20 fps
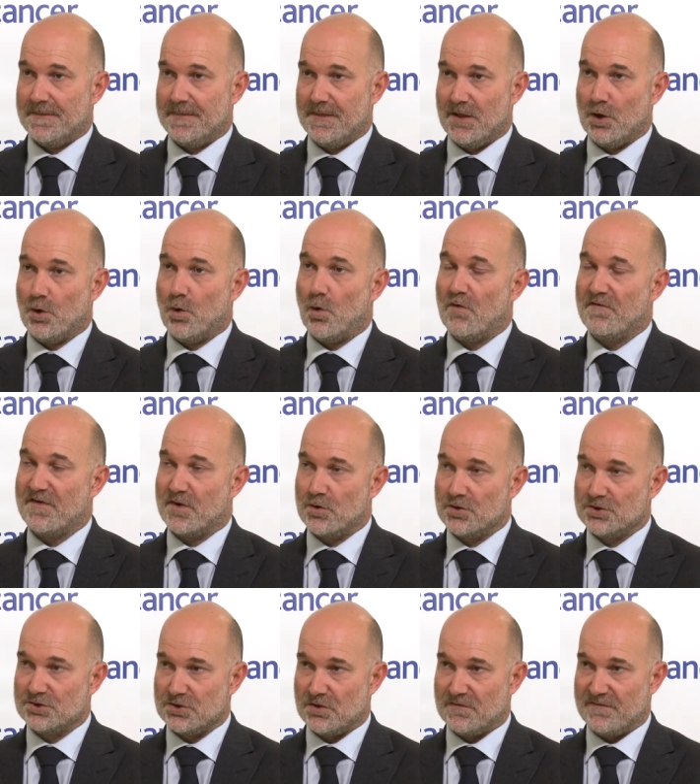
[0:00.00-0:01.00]
The
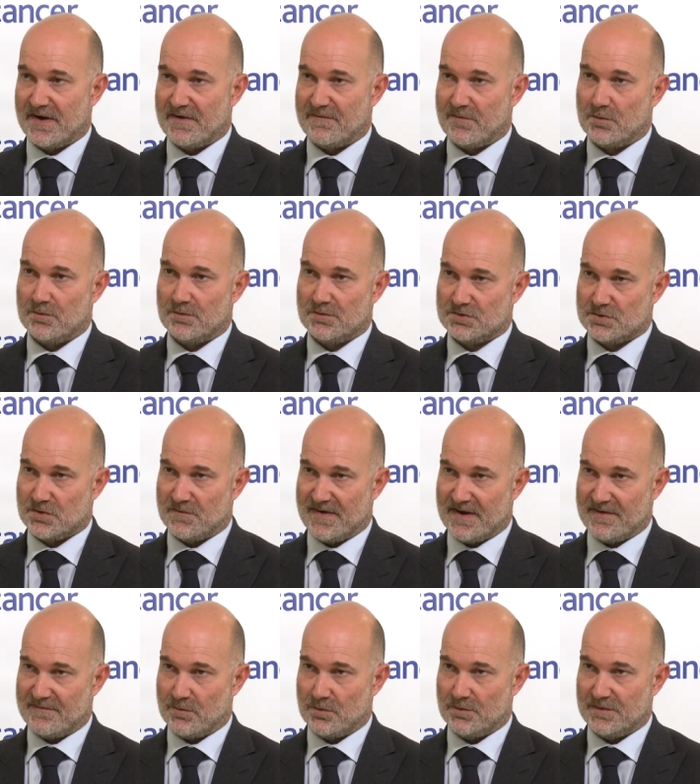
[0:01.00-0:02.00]
overall survival,
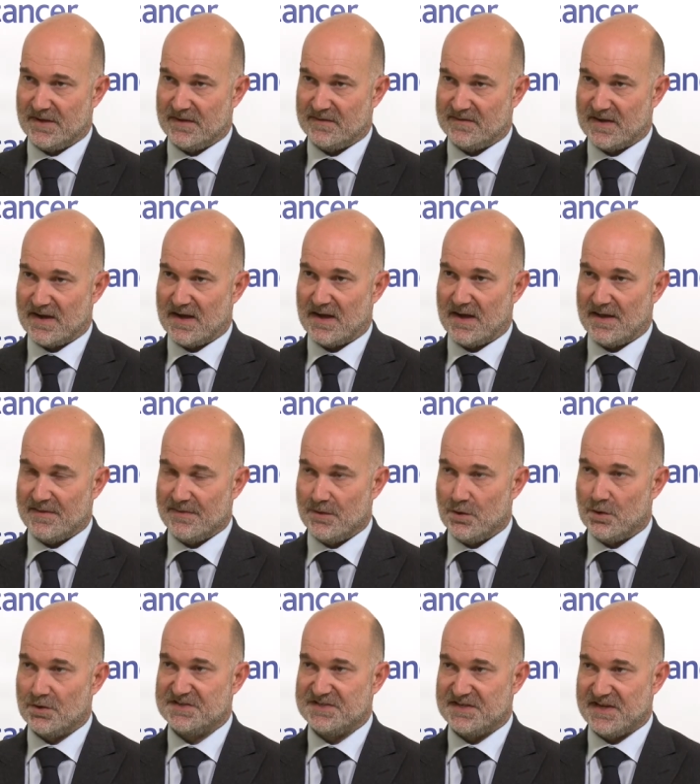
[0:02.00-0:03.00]
survival data are
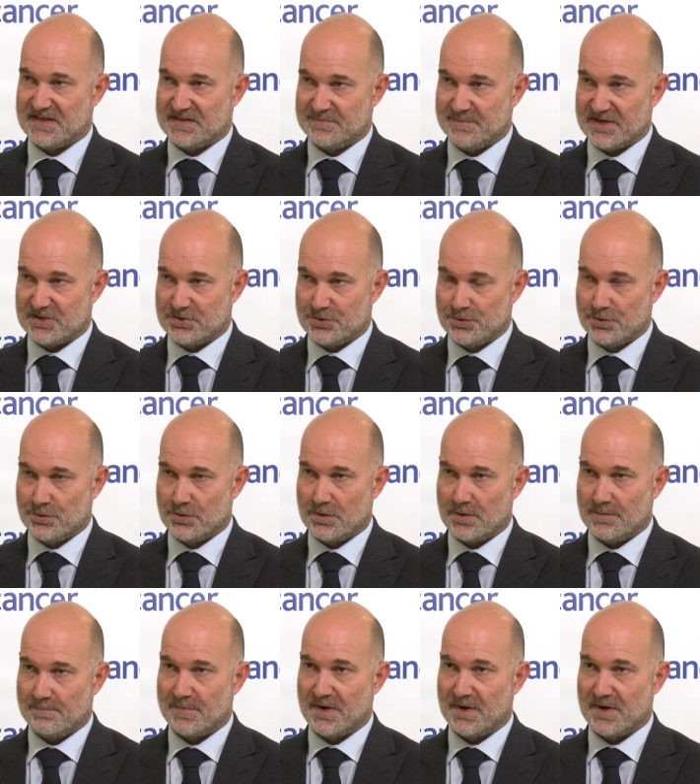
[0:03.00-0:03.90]
not yet mature,